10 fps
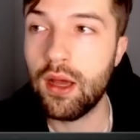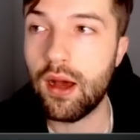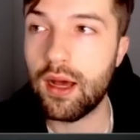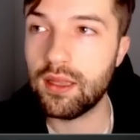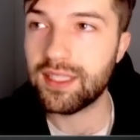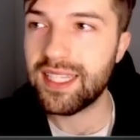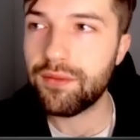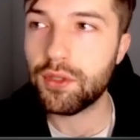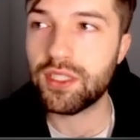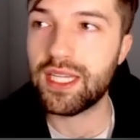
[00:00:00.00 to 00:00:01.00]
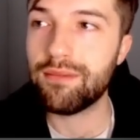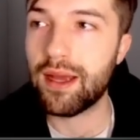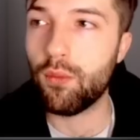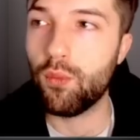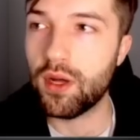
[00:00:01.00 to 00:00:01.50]
Let's see if there's a team
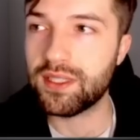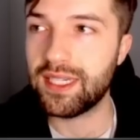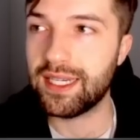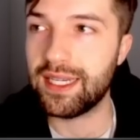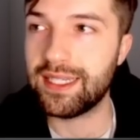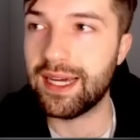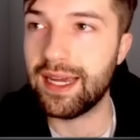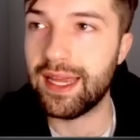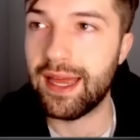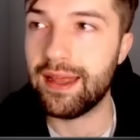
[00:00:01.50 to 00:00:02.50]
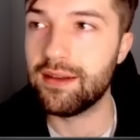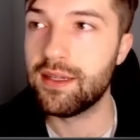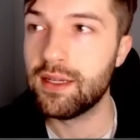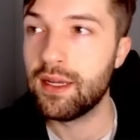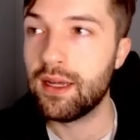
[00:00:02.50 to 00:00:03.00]
that wants to get a tight end.
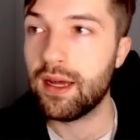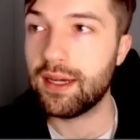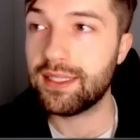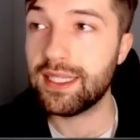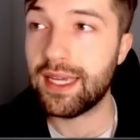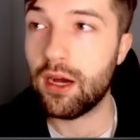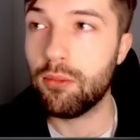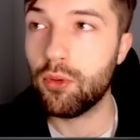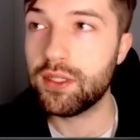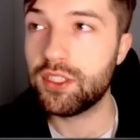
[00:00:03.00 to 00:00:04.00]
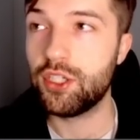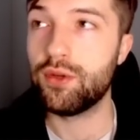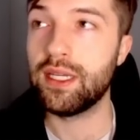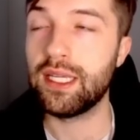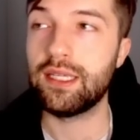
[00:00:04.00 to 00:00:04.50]
I can see the Cowboys
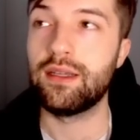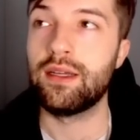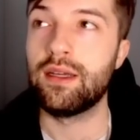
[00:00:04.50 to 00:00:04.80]
doing it.